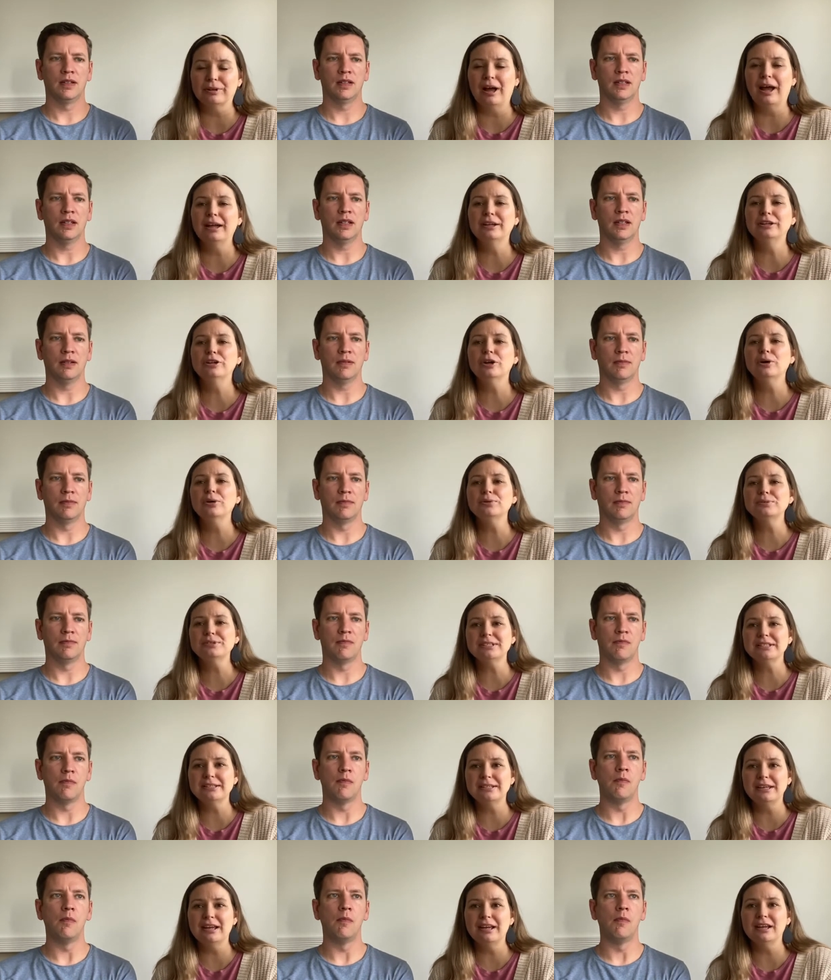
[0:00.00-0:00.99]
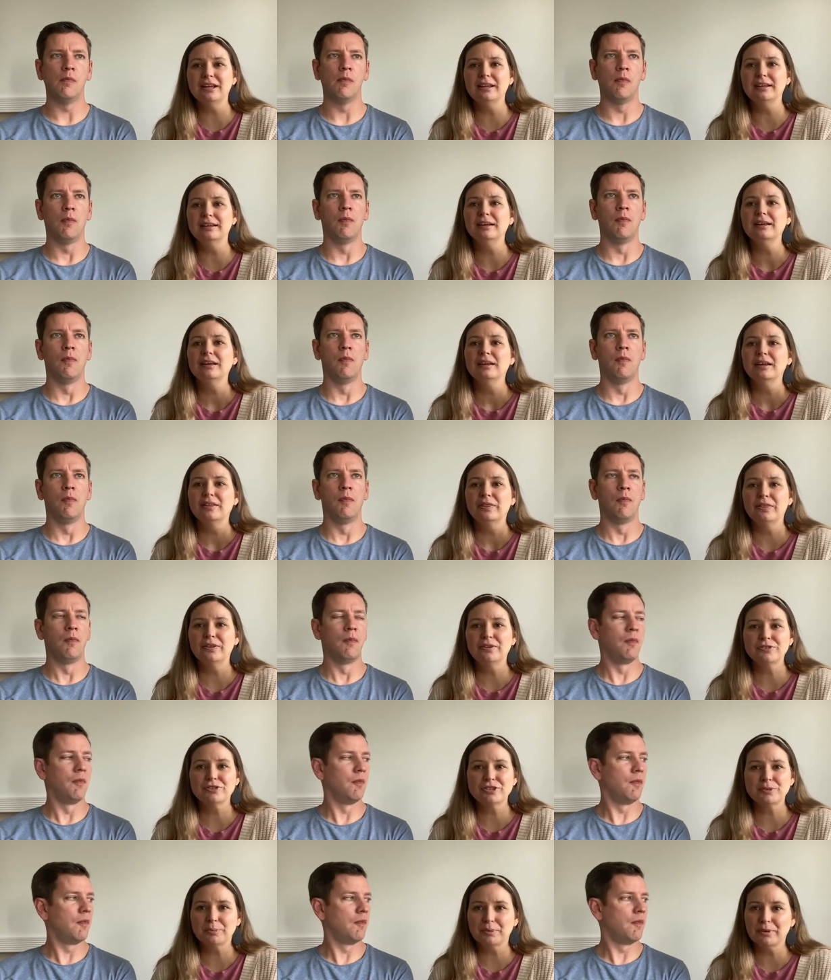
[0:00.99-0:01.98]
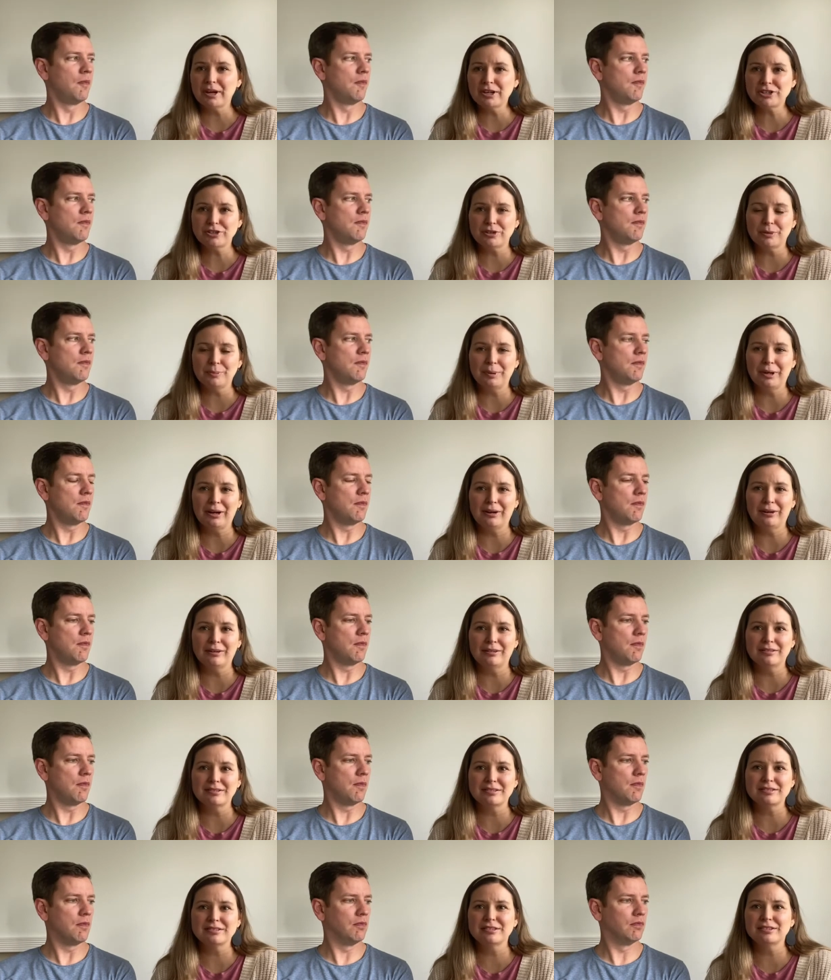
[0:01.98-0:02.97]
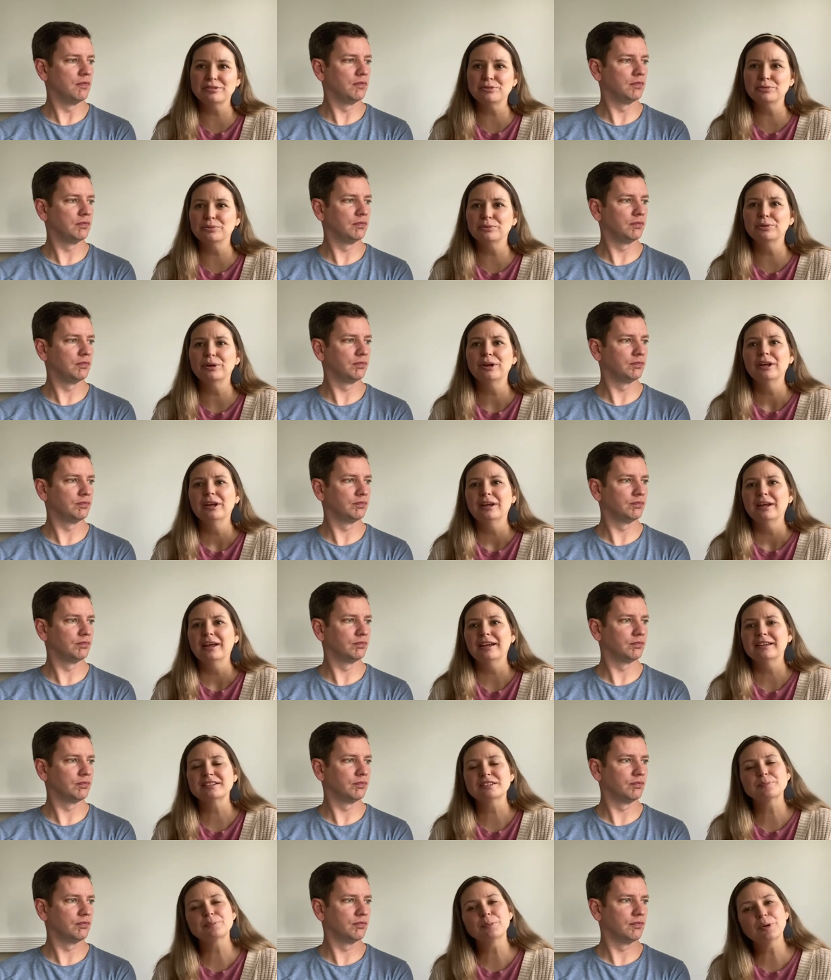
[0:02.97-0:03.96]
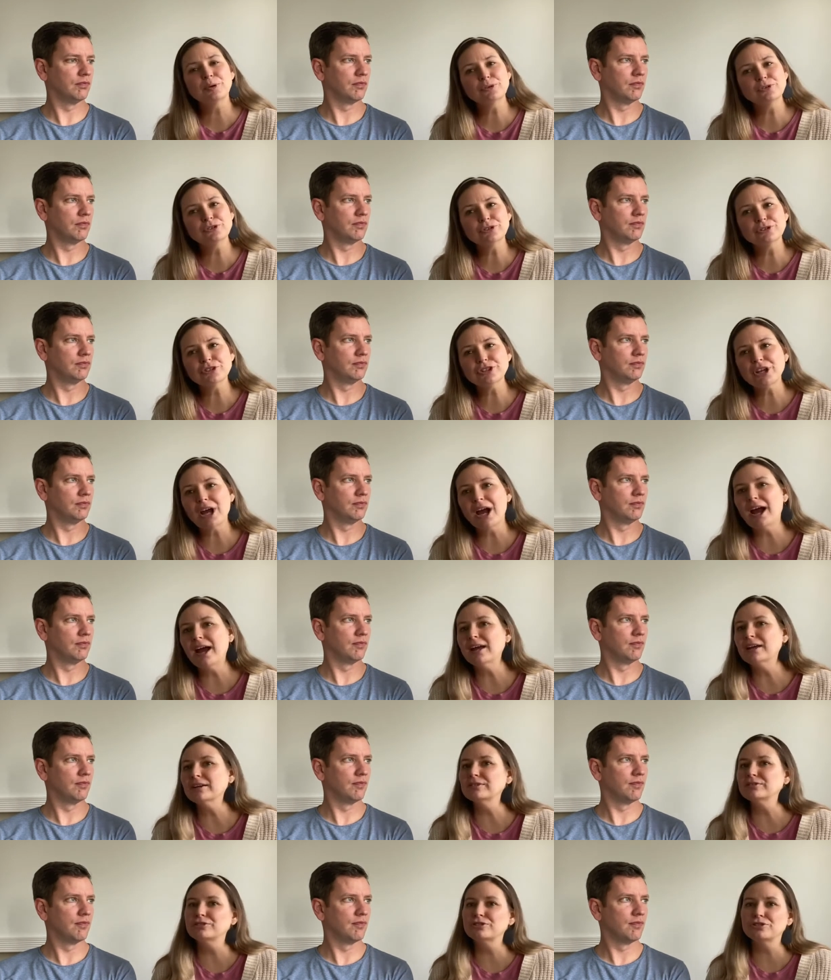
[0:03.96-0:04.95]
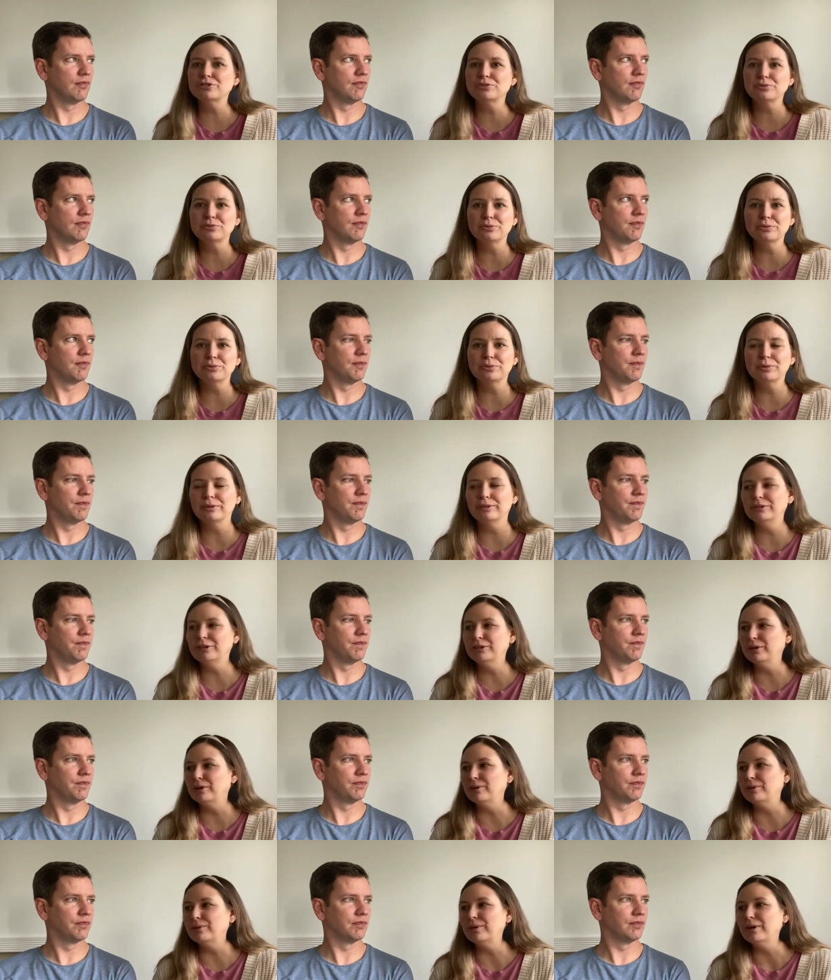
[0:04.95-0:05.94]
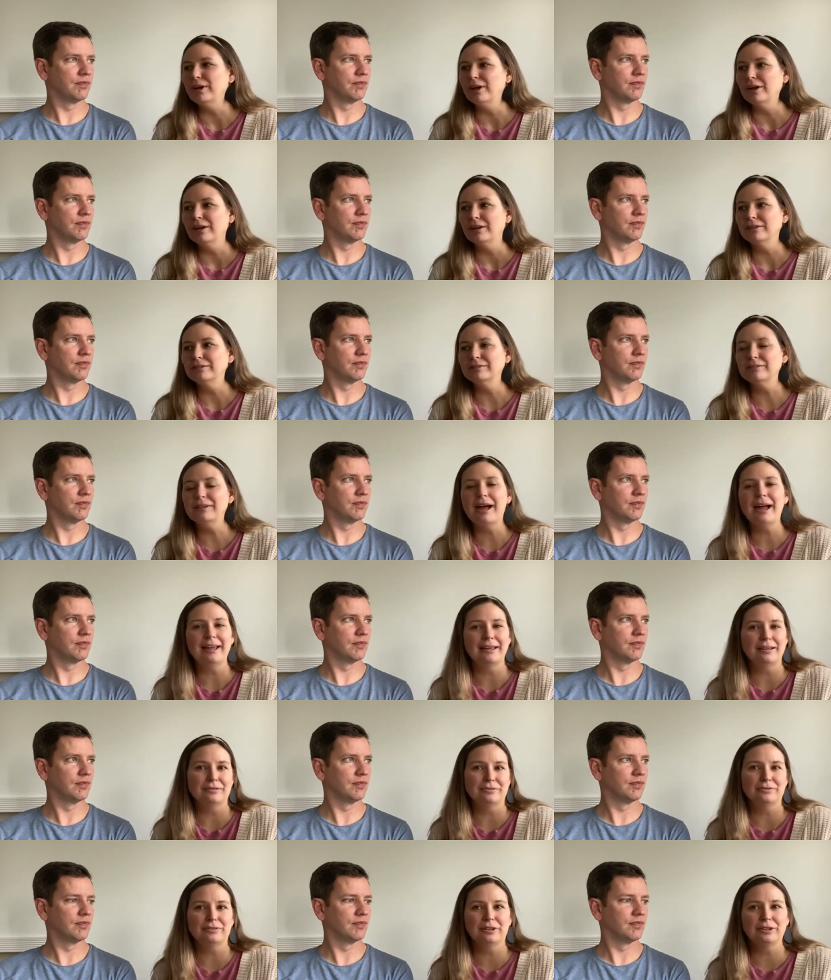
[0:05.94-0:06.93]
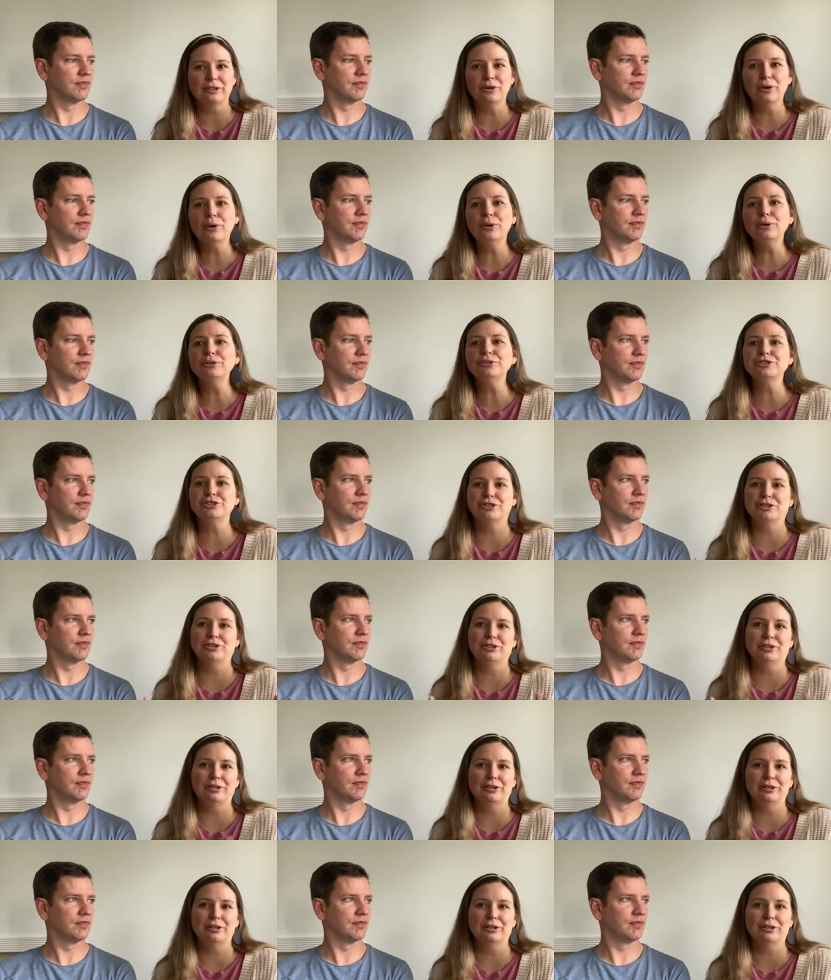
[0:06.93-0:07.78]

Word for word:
Speaker 1: Yeah. I know today there's the pressure on parents to expose your child to, you know, life and culture